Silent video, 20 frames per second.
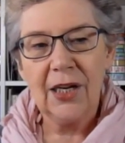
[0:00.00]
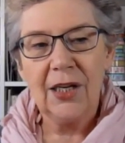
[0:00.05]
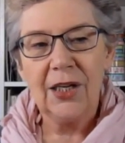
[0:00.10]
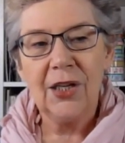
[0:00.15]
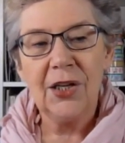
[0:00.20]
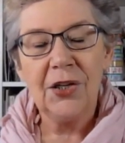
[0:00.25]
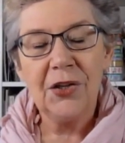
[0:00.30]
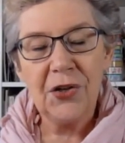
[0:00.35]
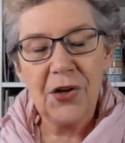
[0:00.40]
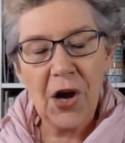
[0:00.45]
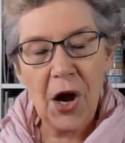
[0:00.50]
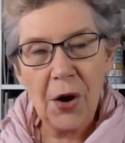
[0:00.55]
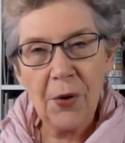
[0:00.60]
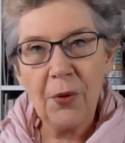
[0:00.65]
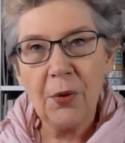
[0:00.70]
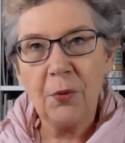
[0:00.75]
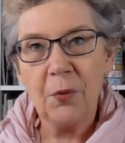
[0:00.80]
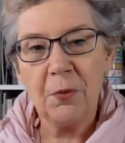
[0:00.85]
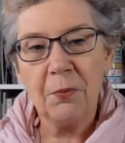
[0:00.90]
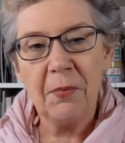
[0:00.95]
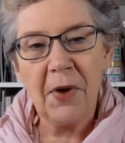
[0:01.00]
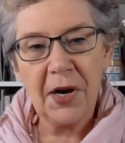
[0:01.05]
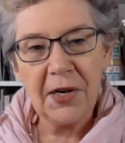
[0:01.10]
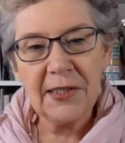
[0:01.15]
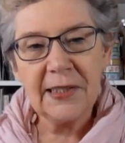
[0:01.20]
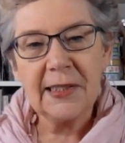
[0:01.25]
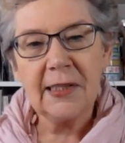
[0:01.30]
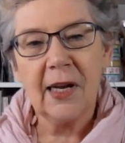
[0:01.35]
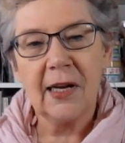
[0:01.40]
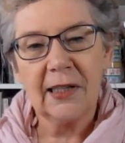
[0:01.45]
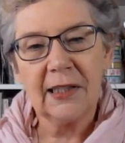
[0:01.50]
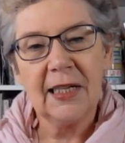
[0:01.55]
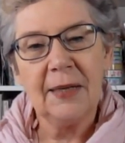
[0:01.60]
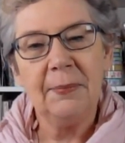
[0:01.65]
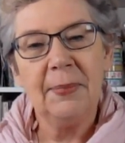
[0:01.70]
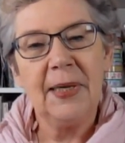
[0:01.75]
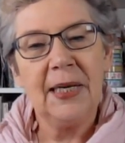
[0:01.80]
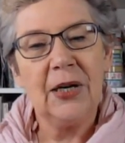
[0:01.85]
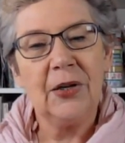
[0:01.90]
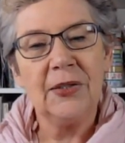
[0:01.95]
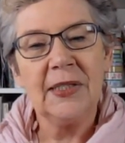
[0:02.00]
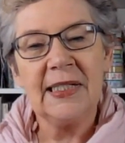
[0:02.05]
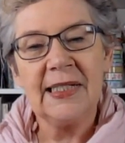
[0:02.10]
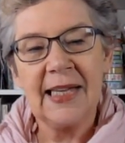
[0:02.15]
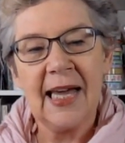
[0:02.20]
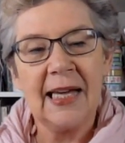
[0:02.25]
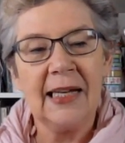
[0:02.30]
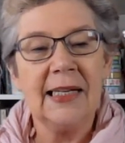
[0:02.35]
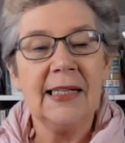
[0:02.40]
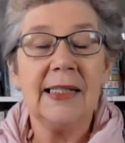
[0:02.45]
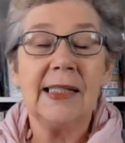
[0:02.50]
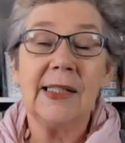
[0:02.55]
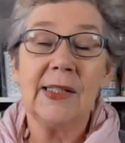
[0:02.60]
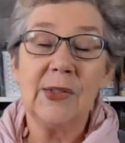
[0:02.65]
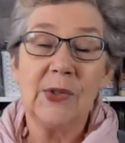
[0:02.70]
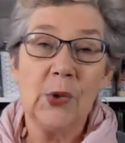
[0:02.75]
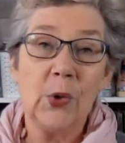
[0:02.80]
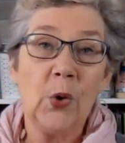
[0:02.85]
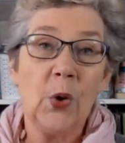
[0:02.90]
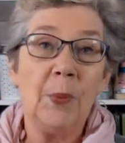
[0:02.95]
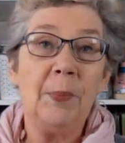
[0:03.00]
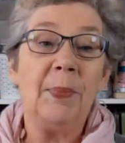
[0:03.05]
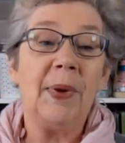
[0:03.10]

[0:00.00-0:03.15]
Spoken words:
you know it will most likely be on sale at store